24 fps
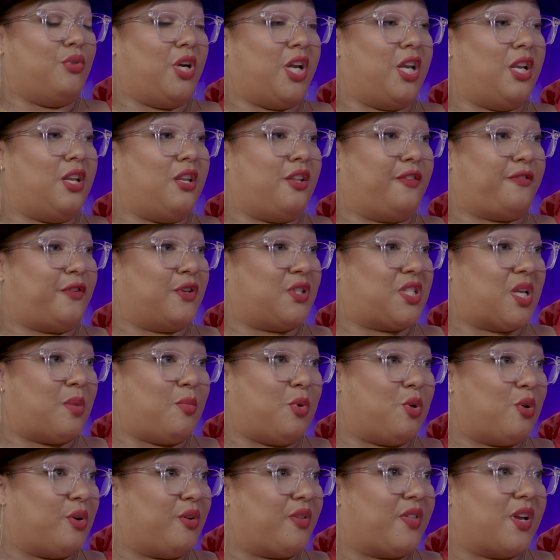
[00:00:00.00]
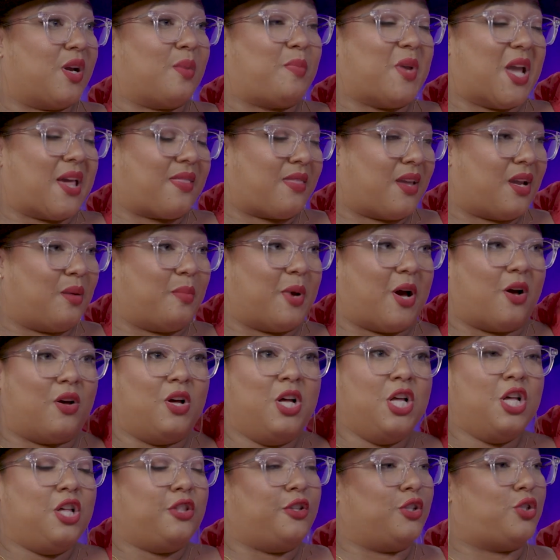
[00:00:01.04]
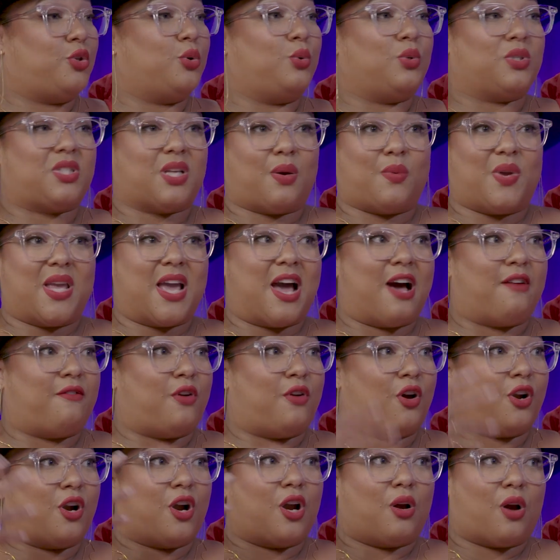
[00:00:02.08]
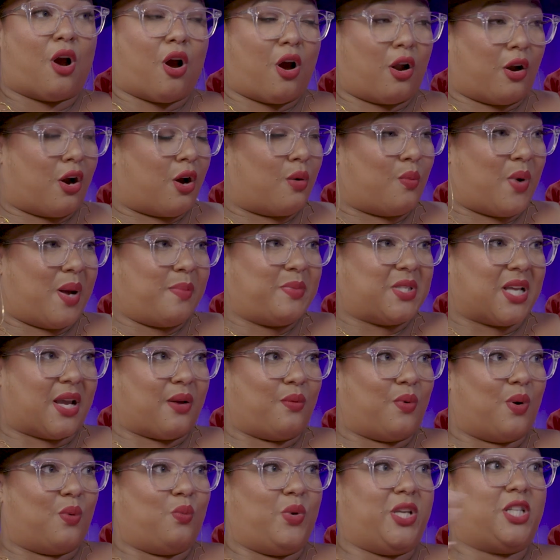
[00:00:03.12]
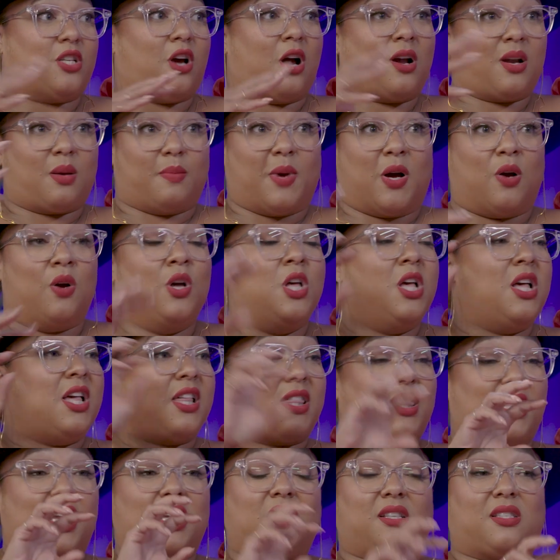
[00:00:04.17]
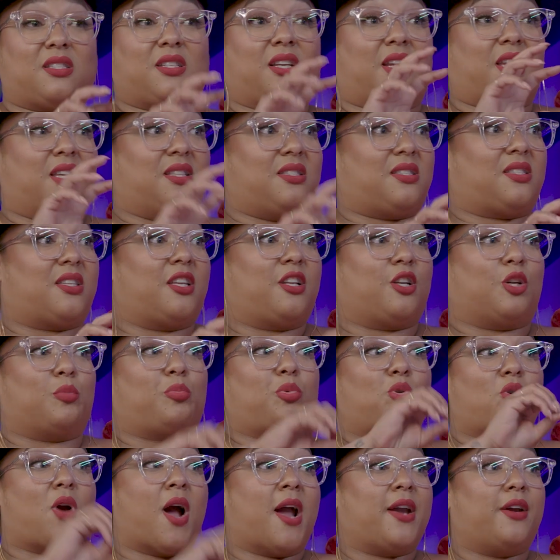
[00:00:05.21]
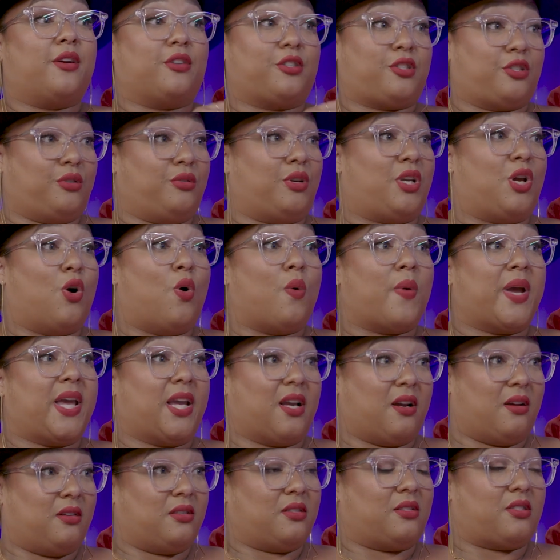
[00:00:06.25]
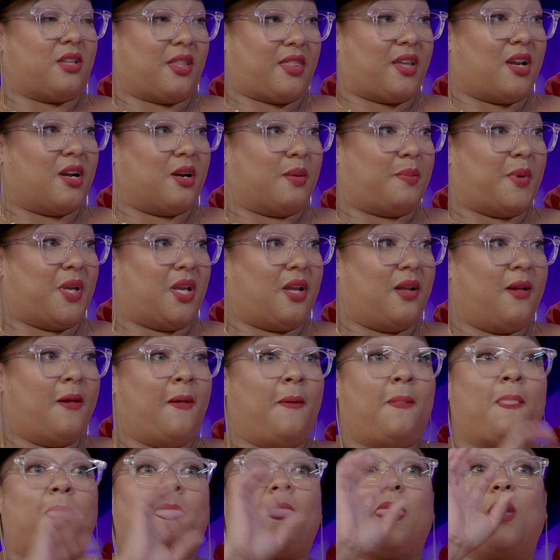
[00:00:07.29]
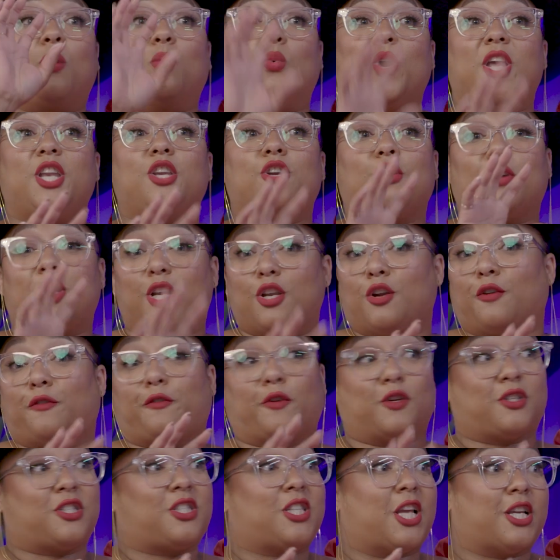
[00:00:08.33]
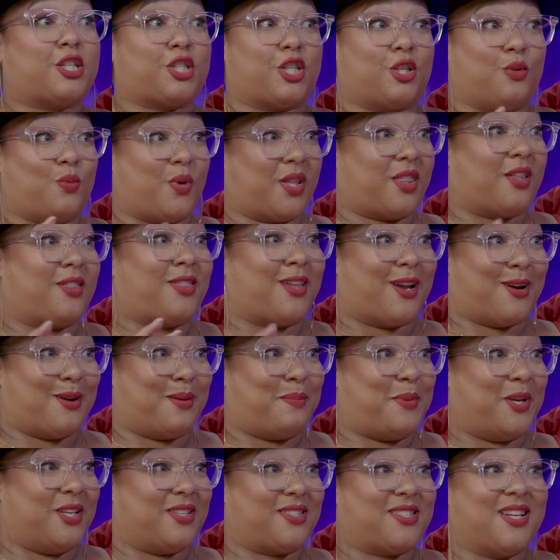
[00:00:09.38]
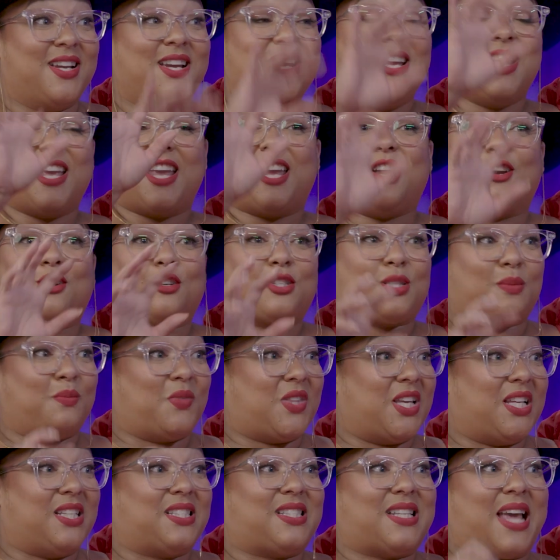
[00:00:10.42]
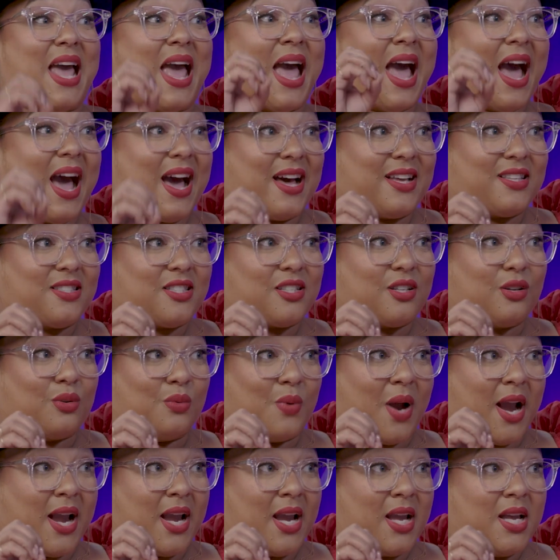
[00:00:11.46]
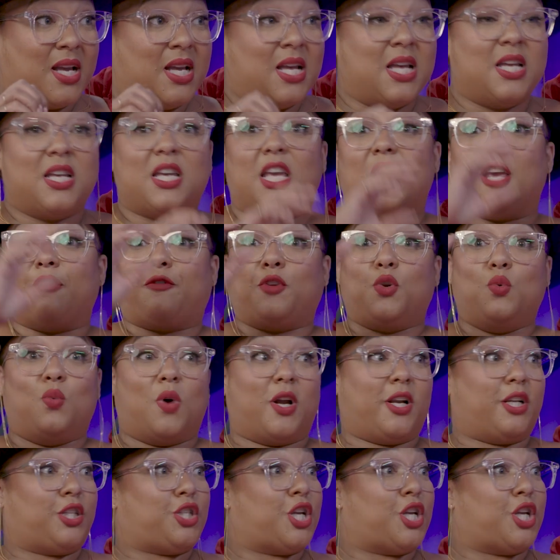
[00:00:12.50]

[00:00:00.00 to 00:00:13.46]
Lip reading: in the first time you go to therapy. I think about the tools that we have on our website where we talk about things to consider prior to going to therapy. When you're in your first session with a therapist, here are some things to ask, right? If you want to